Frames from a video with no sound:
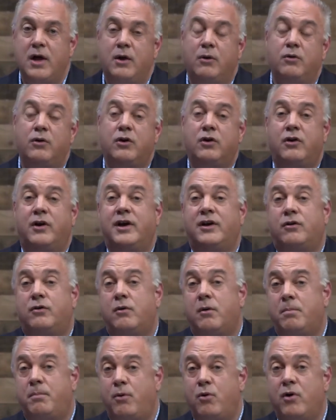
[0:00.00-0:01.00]
We're going to create a
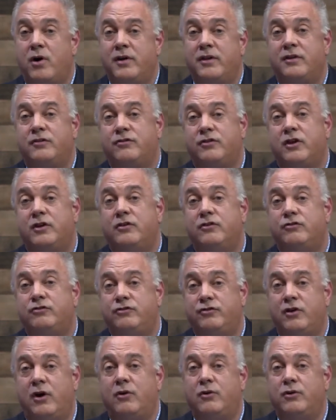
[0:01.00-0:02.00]
report that's going to
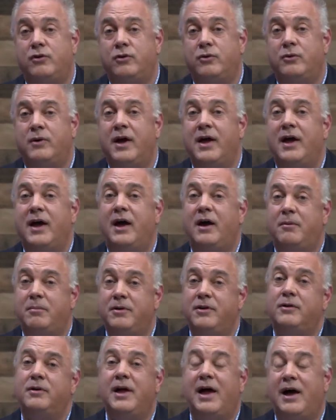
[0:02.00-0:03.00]
show you how
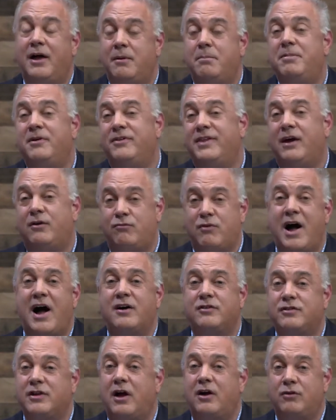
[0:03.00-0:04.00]
to build that
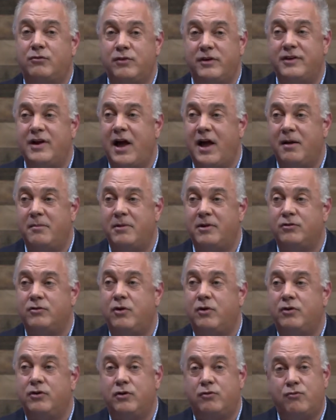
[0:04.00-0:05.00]
rock-solid retirement. It's
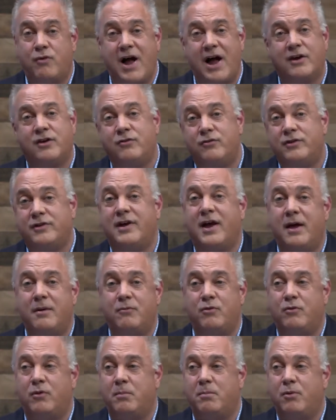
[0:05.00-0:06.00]
called the Rock Your
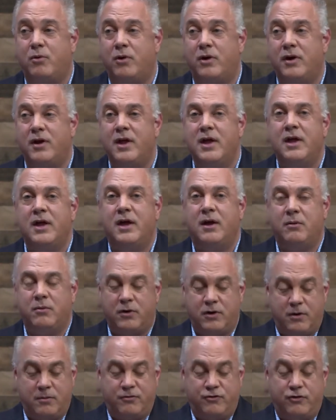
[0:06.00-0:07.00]
Retirement Report, and we're
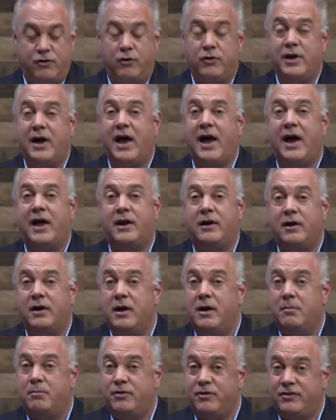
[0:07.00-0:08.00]
going to show you how to
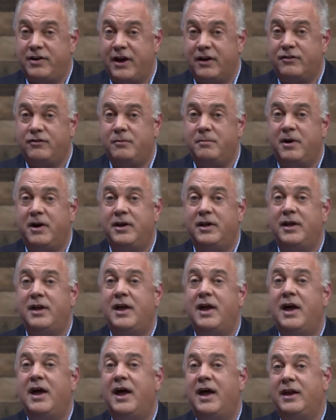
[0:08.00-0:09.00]
protect your money,
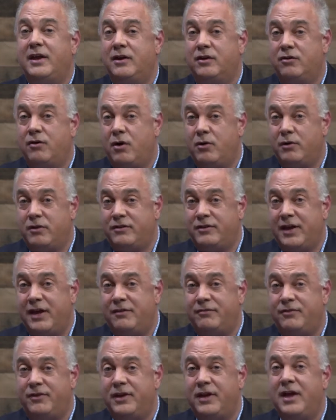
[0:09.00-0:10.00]
how to grow it
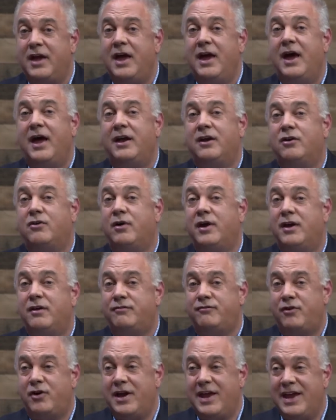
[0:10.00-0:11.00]
safely, how to create it
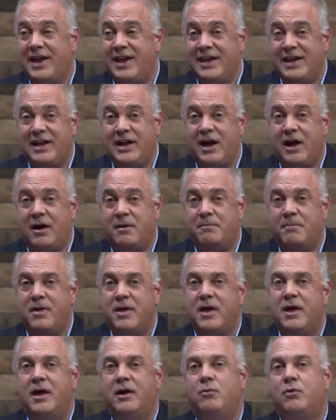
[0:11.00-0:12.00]
for income,
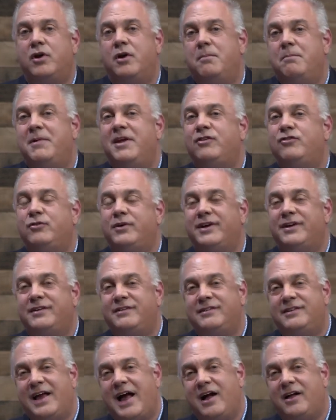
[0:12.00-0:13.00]
and we're going to meet you
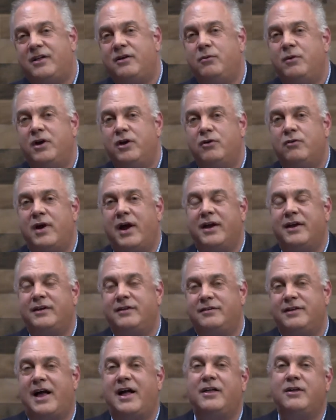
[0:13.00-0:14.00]
exactly where you're at,
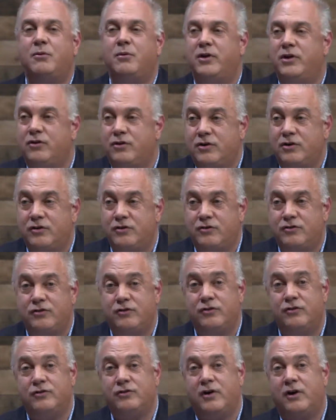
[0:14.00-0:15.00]
exactly what your
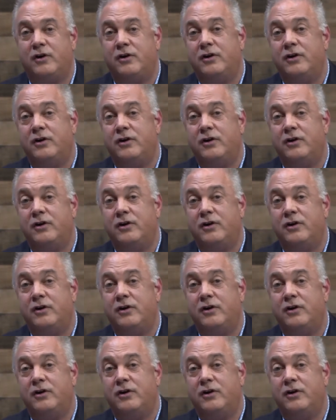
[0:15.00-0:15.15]
concerns are.